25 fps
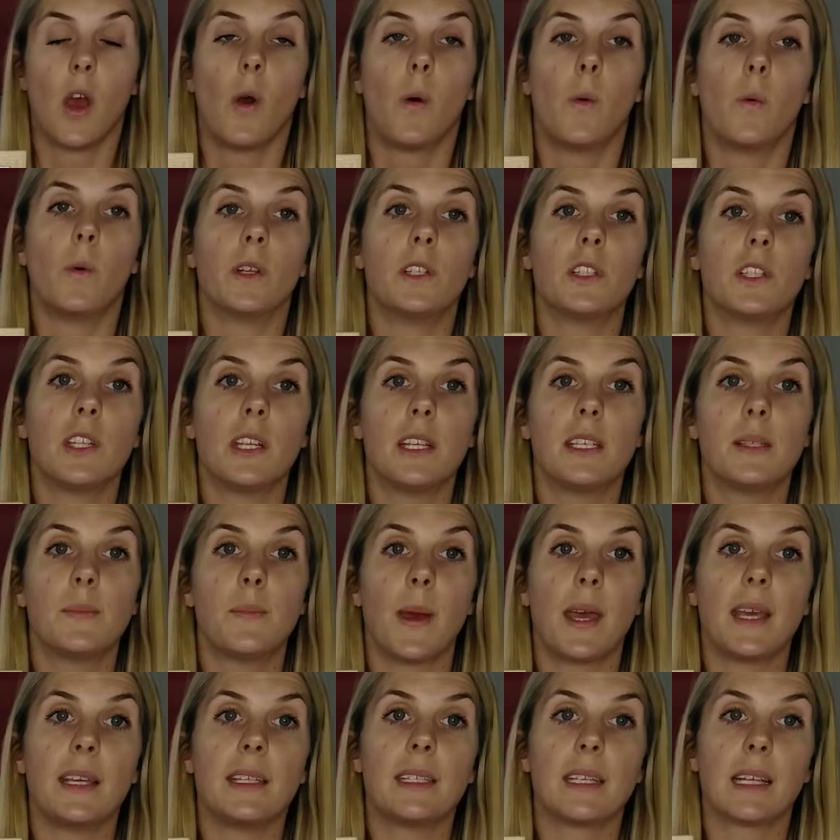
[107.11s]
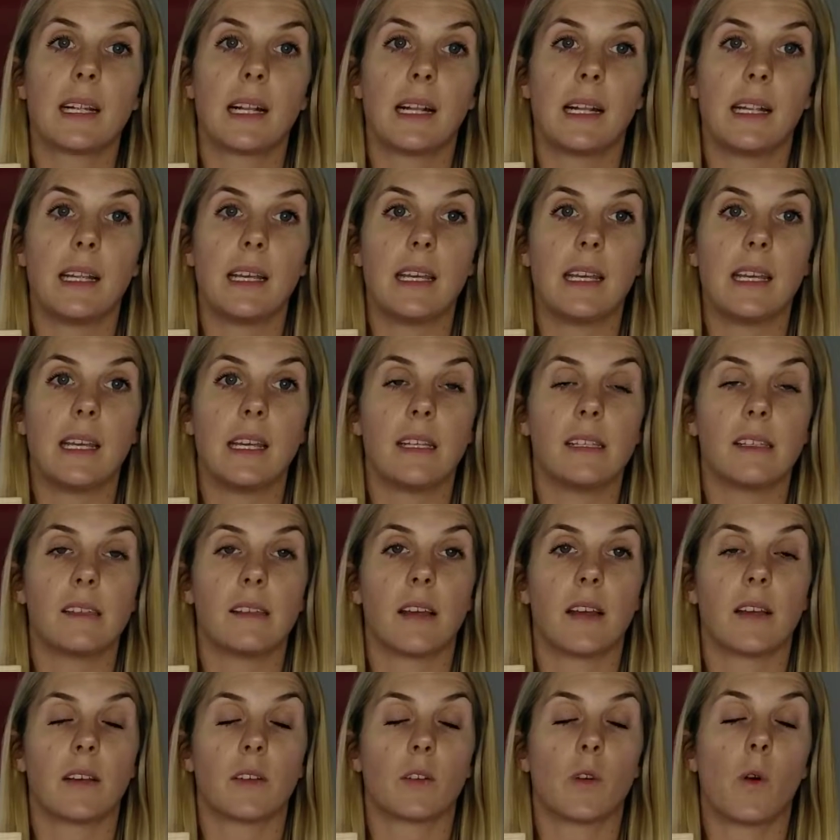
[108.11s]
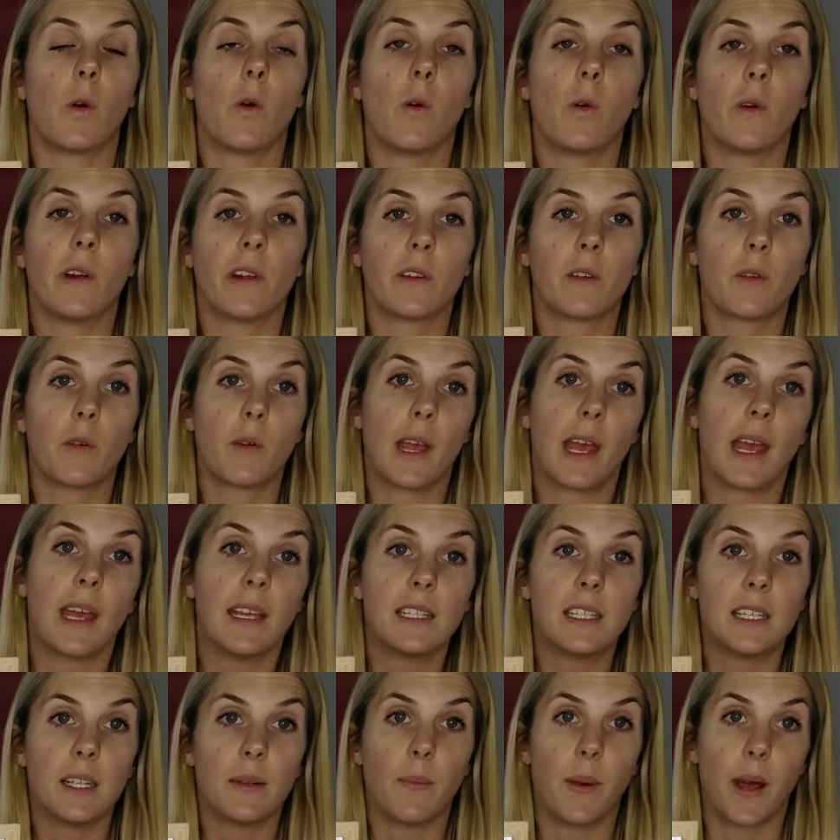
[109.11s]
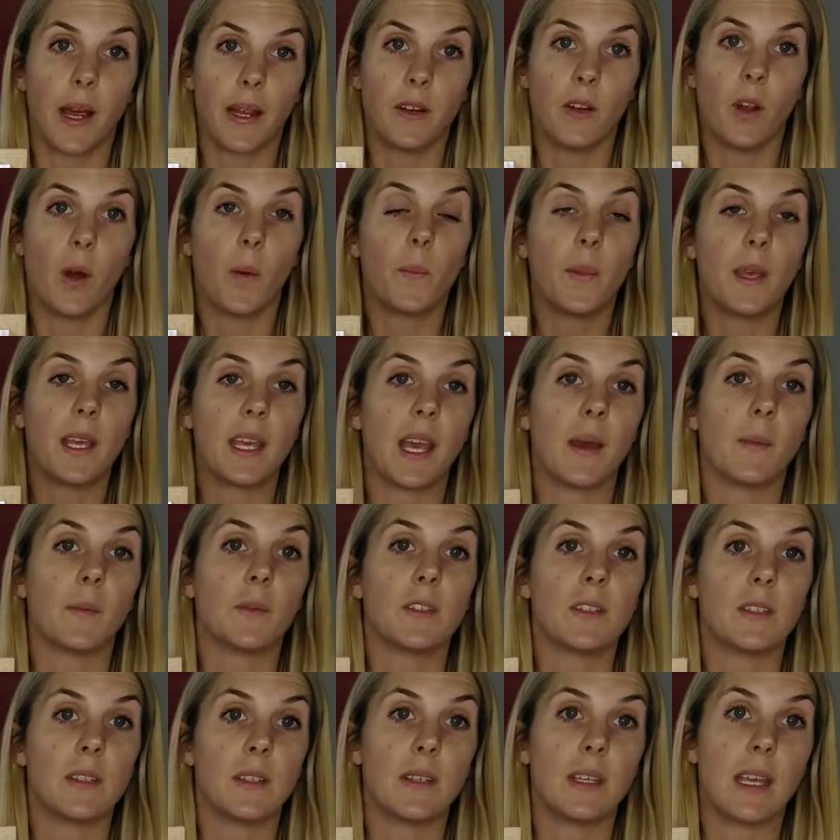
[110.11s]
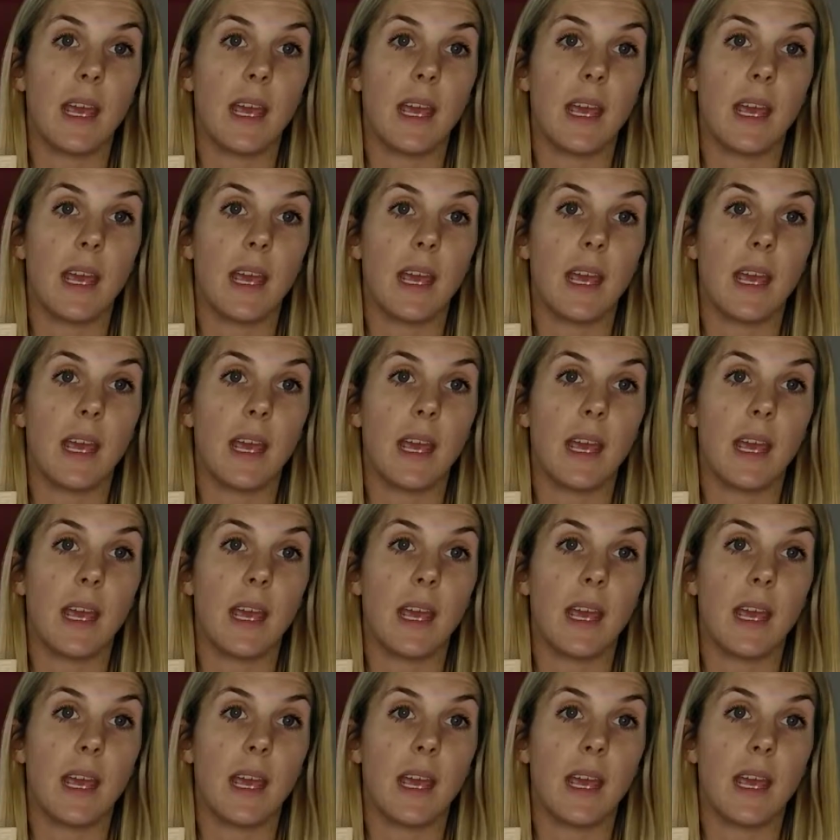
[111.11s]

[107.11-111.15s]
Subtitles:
which is basically created by not being able to